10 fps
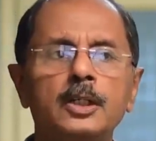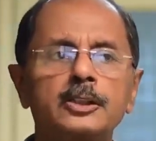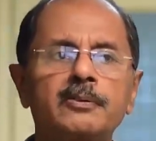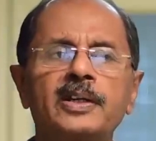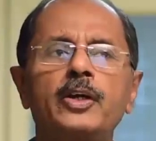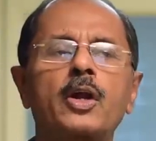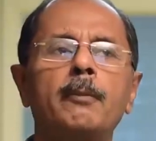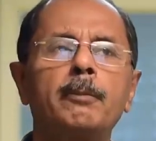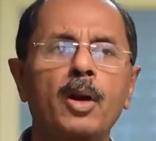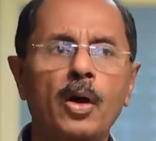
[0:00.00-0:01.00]
So when you are
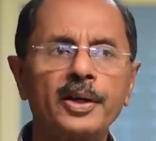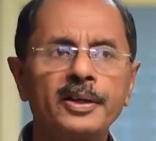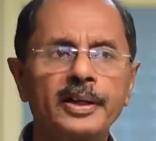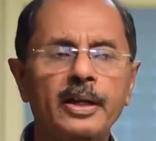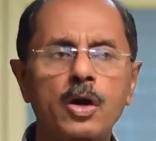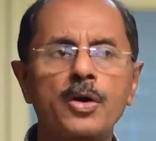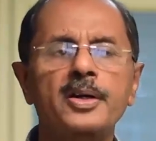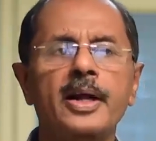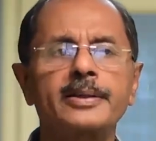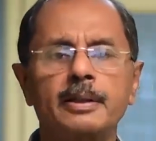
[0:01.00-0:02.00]
employing a
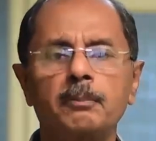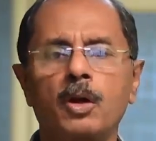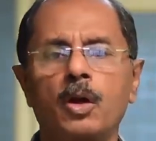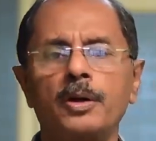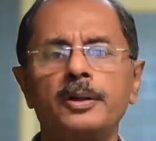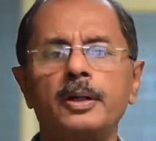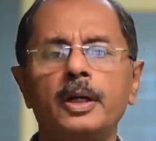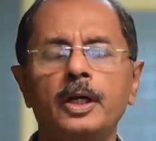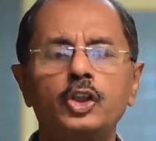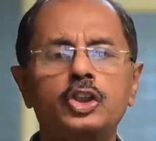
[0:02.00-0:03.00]
contract employee,
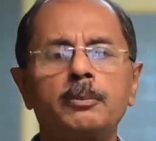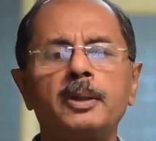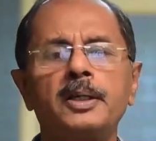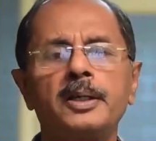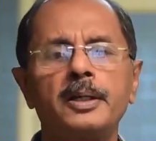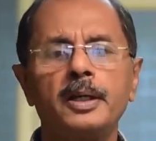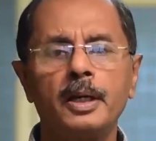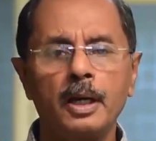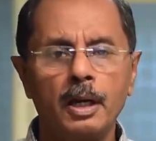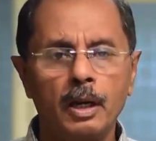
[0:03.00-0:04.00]
you should
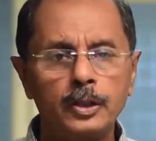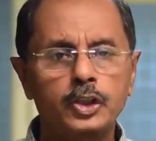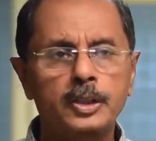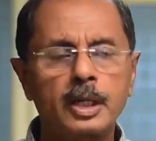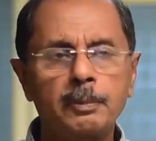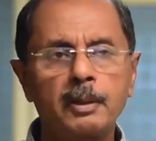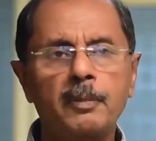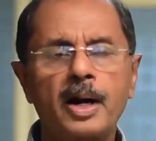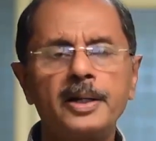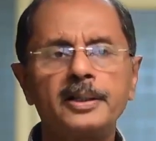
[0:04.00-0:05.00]
keep in
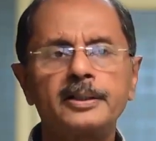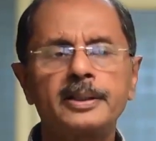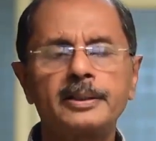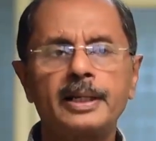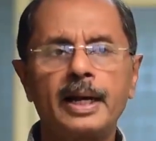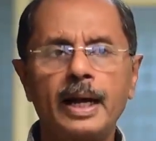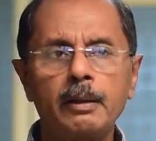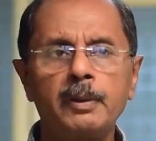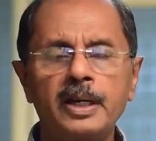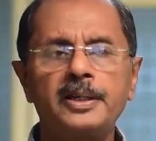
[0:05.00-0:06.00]
mind that the
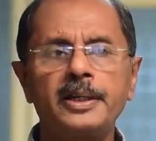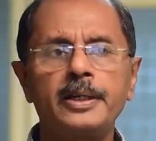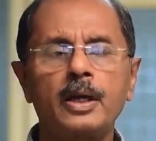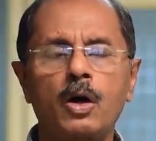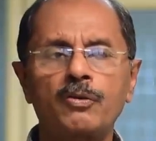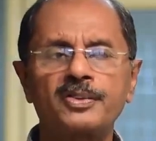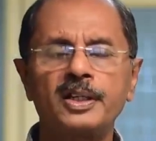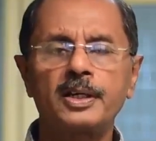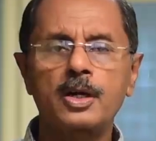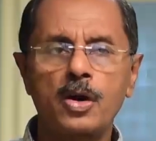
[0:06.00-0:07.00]
liability of
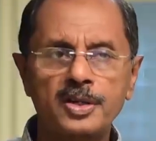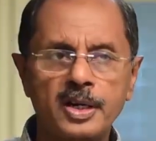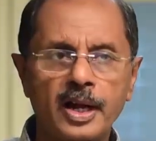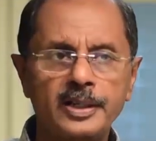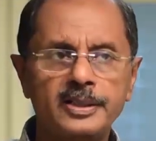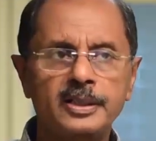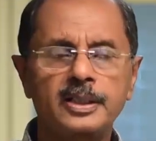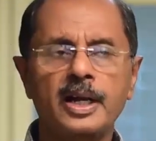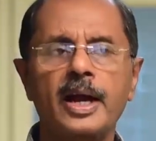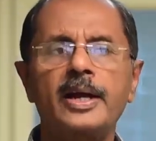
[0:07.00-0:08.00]
the
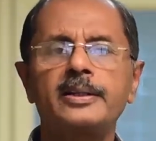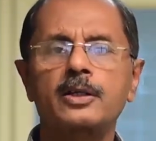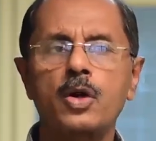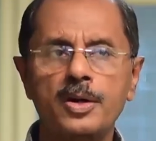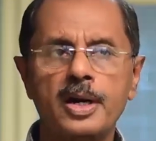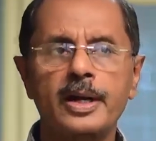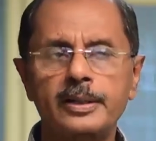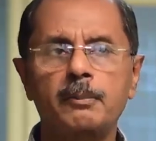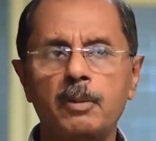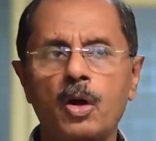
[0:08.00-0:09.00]
contractor and the
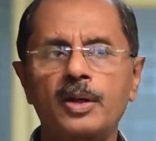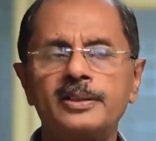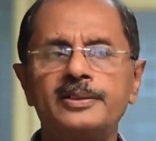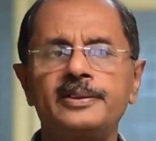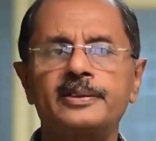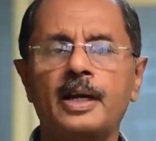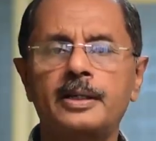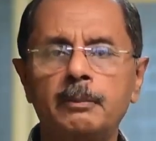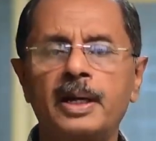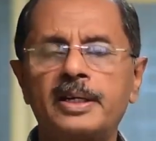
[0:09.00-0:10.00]
contract employee is
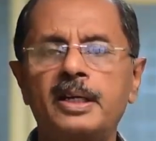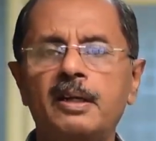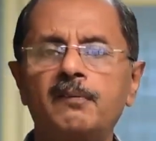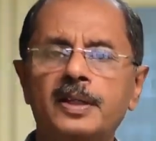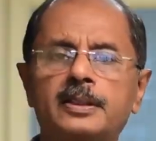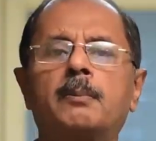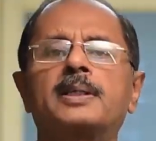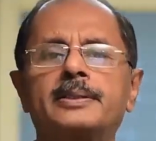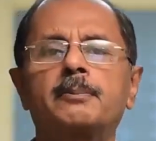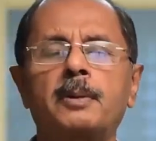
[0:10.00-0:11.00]
ultimately with the
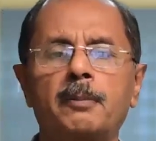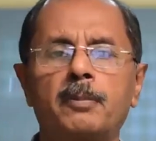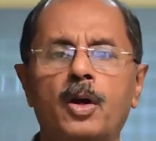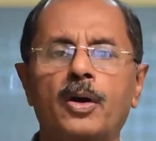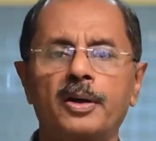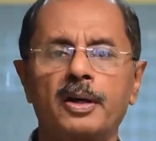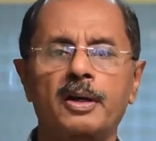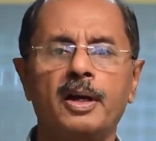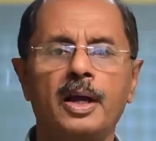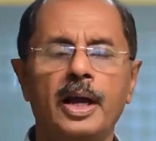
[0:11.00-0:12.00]
principal employer.
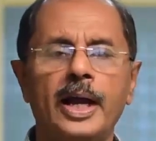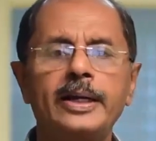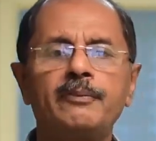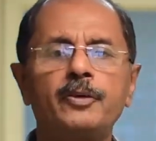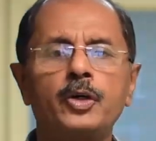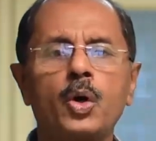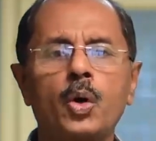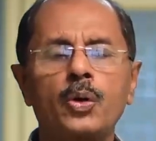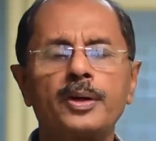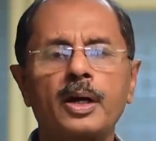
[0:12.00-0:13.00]
And if you
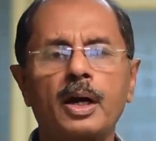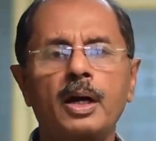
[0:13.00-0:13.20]
don't